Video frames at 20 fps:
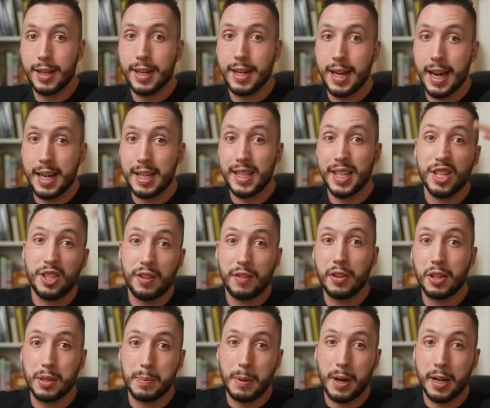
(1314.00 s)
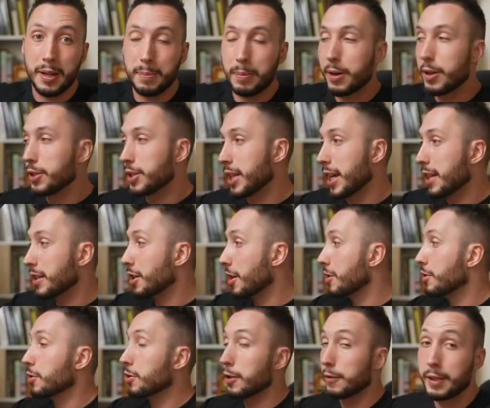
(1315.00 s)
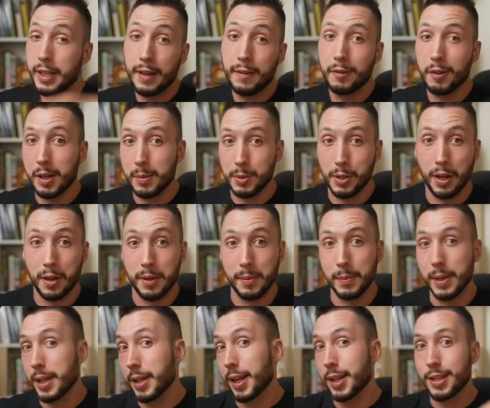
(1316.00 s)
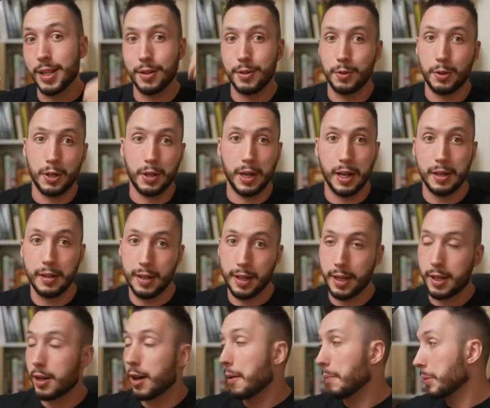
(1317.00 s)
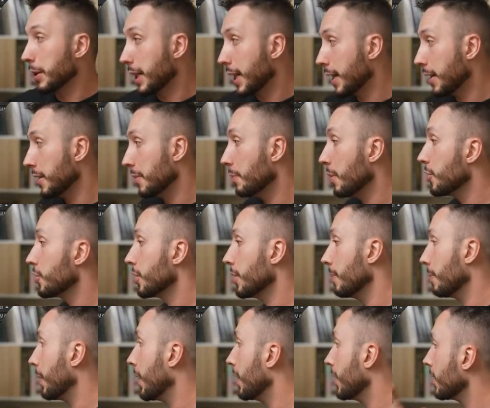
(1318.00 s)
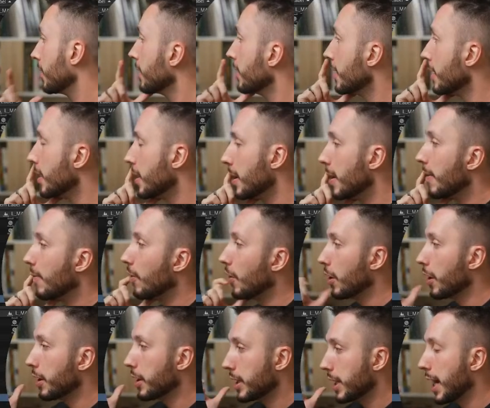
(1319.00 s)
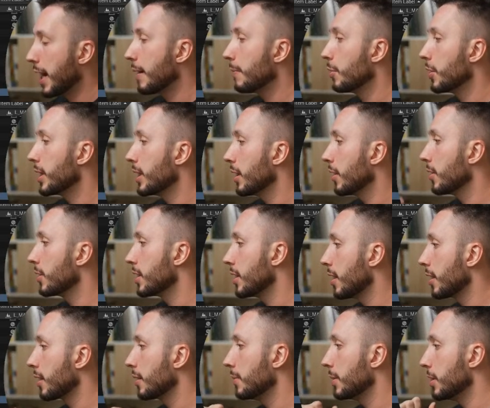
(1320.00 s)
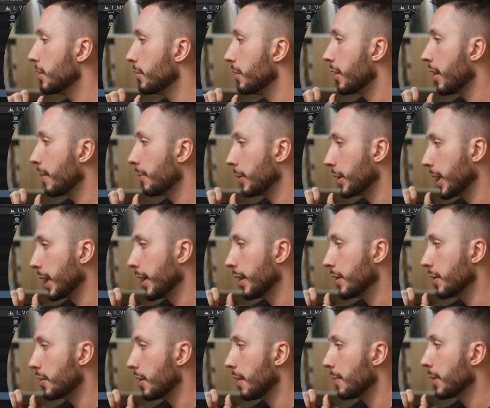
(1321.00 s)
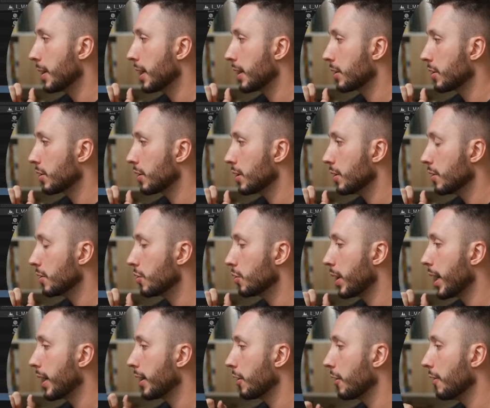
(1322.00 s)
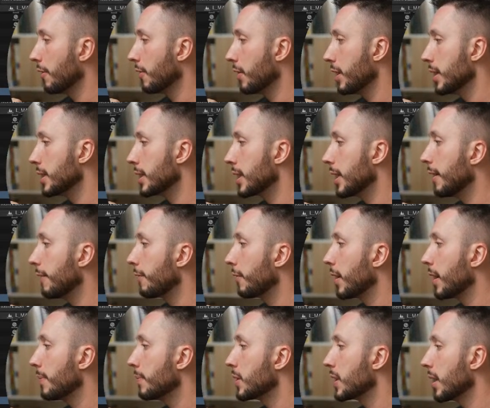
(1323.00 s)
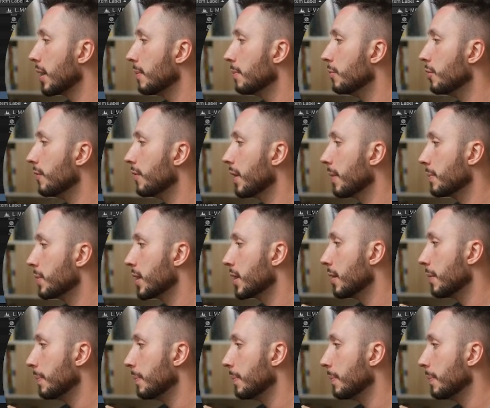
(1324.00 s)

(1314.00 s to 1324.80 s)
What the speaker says: and each of those body parts has hundreds of keyframes on them, and that's how you create like complicated motion. But for a camera here, it's not going to be too complicated. So I'm going to actually drag over these keyframes and move them to the